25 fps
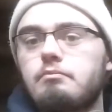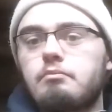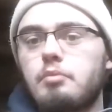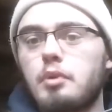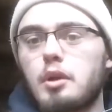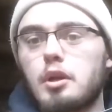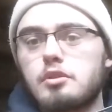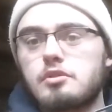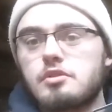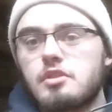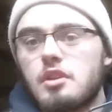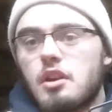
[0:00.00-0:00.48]

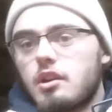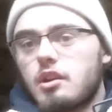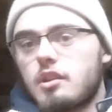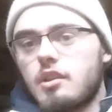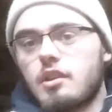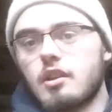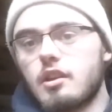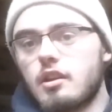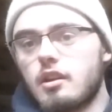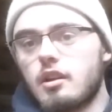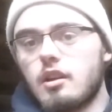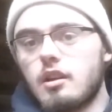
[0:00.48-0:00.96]
Birds aren't
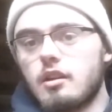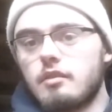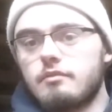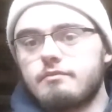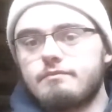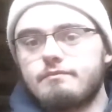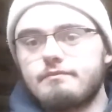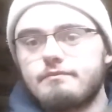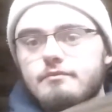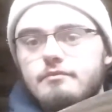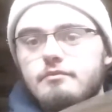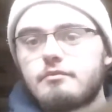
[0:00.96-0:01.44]
gonna
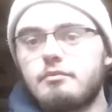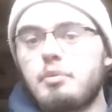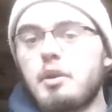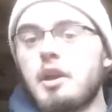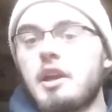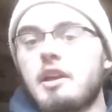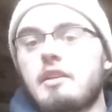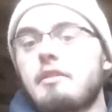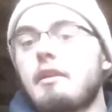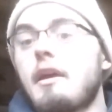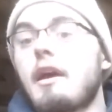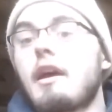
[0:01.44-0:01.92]

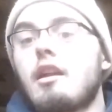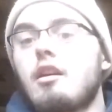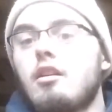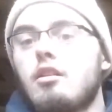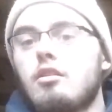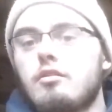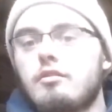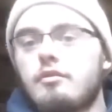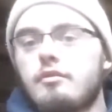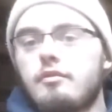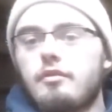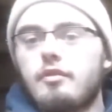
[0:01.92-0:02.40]
pick that
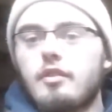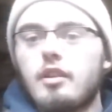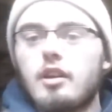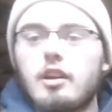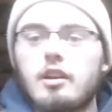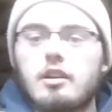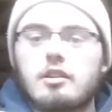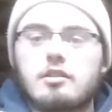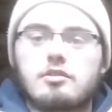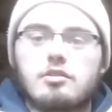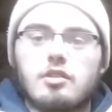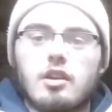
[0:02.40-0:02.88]
out and
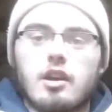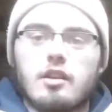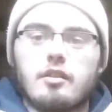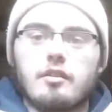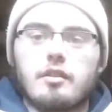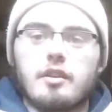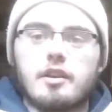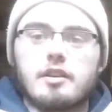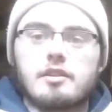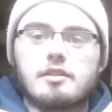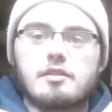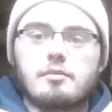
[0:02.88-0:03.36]
flare, so I don't
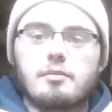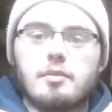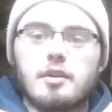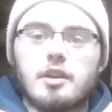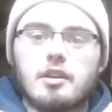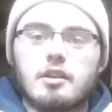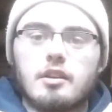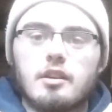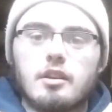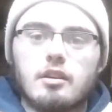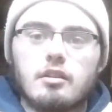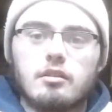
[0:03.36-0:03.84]
think it's a
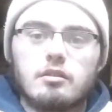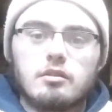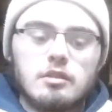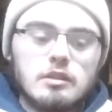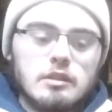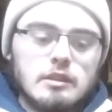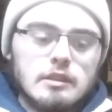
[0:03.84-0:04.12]
big deal.